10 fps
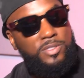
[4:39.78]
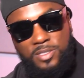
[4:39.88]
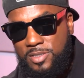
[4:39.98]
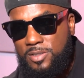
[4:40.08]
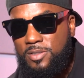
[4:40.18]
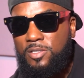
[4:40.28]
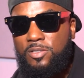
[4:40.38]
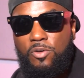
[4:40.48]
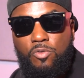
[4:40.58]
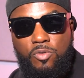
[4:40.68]
just,
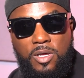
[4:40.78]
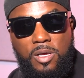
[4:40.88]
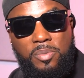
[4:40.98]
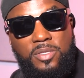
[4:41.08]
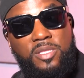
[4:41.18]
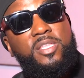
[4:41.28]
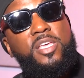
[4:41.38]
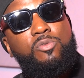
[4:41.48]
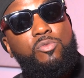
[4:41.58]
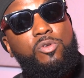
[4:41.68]
you know, but the
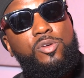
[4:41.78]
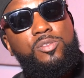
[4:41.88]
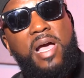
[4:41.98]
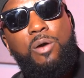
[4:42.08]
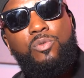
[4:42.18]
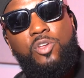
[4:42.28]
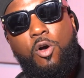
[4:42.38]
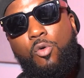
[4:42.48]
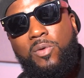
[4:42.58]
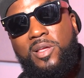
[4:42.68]
thing was, I was
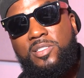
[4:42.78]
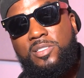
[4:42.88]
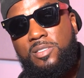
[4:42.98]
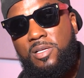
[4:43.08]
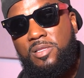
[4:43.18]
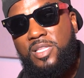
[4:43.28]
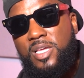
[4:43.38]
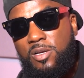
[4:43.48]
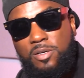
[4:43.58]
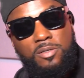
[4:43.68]
always a
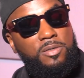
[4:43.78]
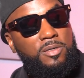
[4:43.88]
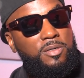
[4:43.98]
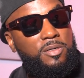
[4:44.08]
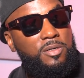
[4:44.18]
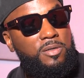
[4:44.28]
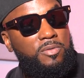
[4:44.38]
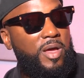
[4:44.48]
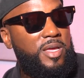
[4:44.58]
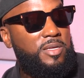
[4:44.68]
thinker,
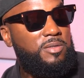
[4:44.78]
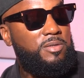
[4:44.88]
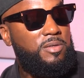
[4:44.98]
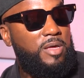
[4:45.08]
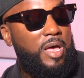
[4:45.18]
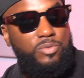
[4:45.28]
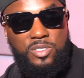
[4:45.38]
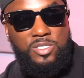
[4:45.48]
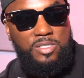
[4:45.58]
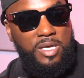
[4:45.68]
right? I was
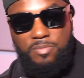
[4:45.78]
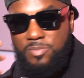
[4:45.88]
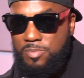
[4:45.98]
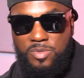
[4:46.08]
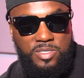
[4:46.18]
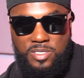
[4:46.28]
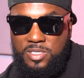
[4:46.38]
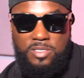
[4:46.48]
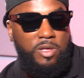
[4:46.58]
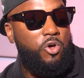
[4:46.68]
just, I mean, it's
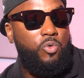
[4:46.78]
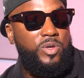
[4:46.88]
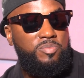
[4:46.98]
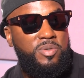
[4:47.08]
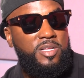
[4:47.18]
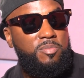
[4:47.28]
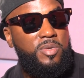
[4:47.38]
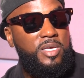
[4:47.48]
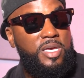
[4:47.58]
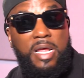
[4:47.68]
just always been in
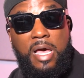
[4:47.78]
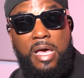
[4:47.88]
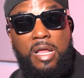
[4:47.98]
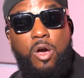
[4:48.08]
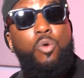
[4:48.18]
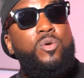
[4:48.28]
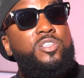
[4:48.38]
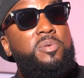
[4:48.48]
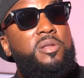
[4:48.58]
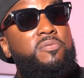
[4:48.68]
me, and I and I always
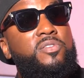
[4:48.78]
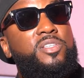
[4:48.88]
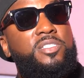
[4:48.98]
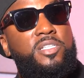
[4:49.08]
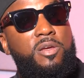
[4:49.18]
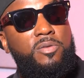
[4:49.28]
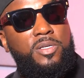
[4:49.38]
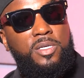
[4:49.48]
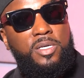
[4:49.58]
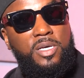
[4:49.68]
been a
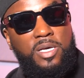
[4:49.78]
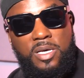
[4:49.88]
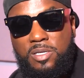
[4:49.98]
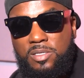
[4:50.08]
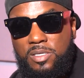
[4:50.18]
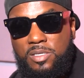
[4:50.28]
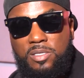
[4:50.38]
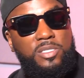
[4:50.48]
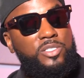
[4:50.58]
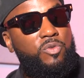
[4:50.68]
visionary and a, and a
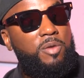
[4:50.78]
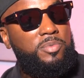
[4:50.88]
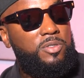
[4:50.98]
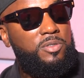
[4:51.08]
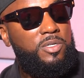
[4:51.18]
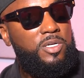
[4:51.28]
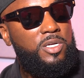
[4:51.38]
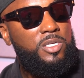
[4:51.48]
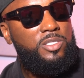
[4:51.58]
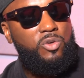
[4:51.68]
disruptor.
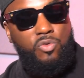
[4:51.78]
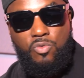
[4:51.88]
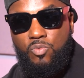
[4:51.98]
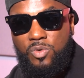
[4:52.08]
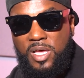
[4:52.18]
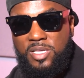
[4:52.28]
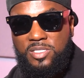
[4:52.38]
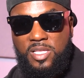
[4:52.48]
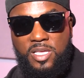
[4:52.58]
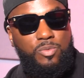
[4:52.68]
So when as
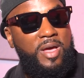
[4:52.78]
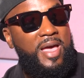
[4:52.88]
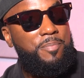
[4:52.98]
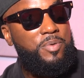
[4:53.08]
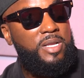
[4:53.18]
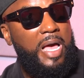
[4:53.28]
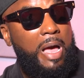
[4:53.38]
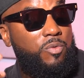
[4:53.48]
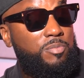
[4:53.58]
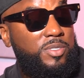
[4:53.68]
things would happen,
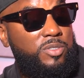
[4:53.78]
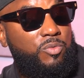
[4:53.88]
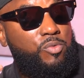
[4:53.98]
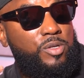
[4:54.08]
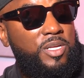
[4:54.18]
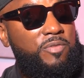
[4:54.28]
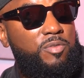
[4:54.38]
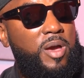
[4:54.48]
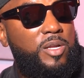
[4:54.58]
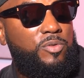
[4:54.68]
I would be the one that everybody